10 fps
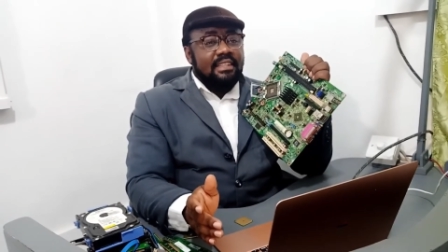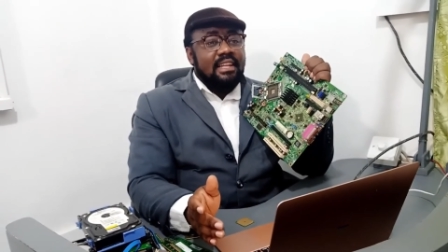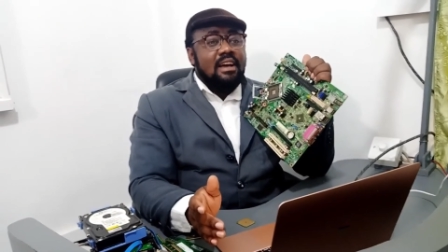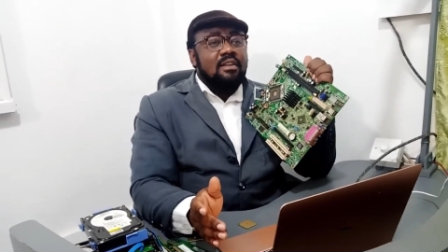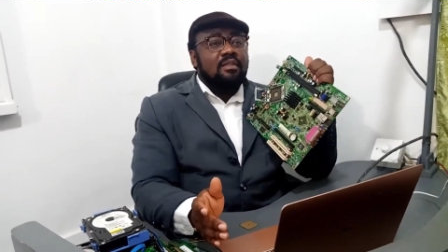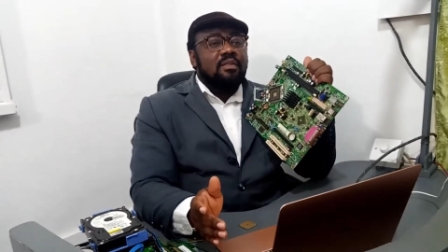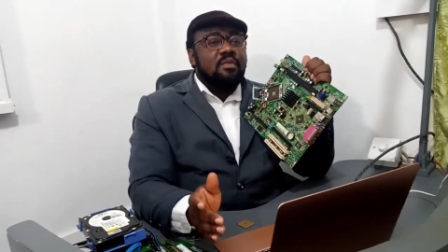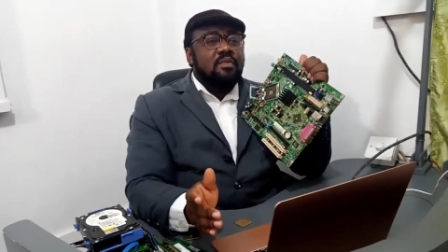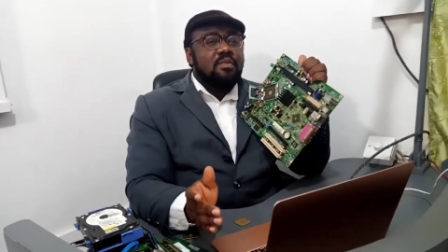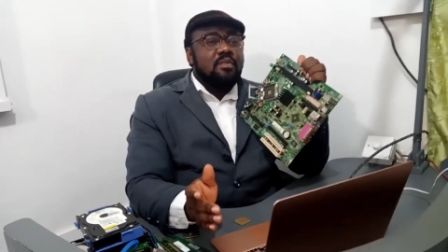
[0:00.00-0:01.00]
Now,
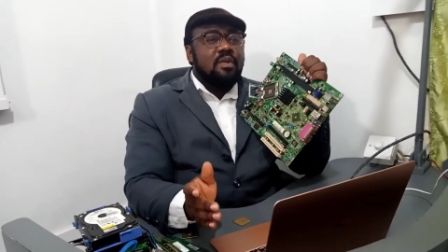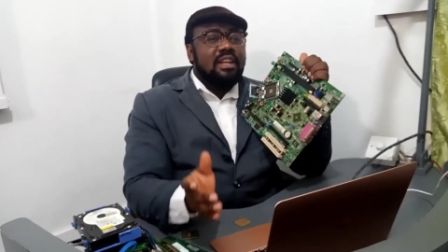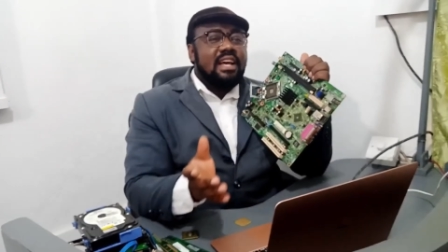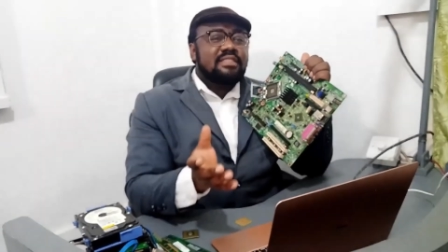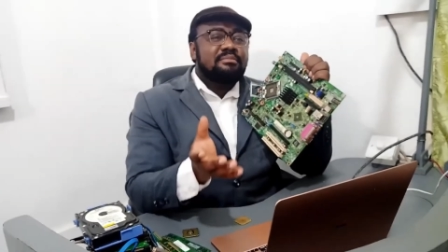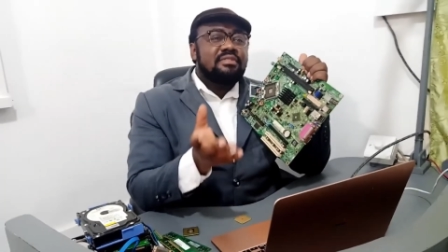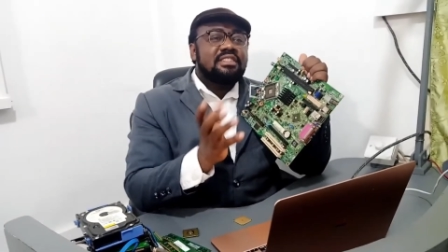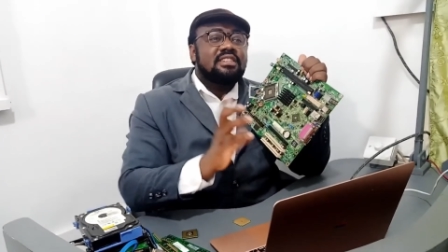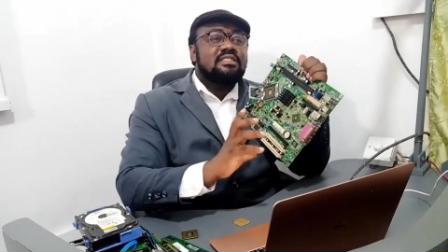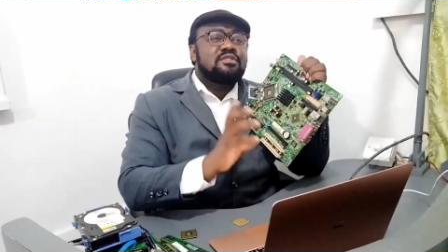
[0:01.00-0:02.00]
what does
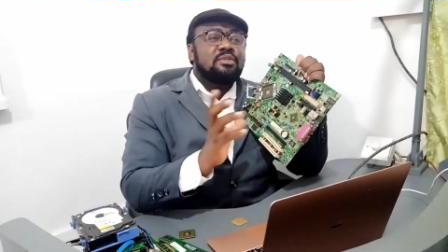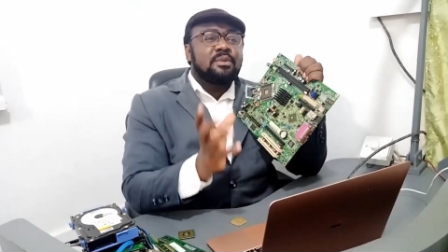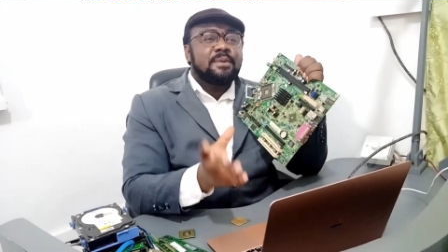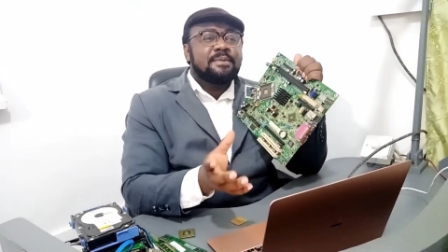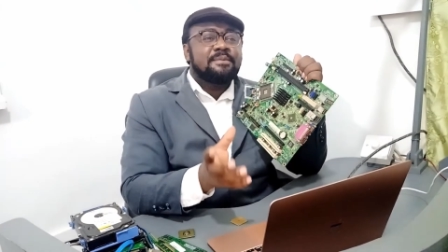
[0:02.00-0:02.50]
bridges do?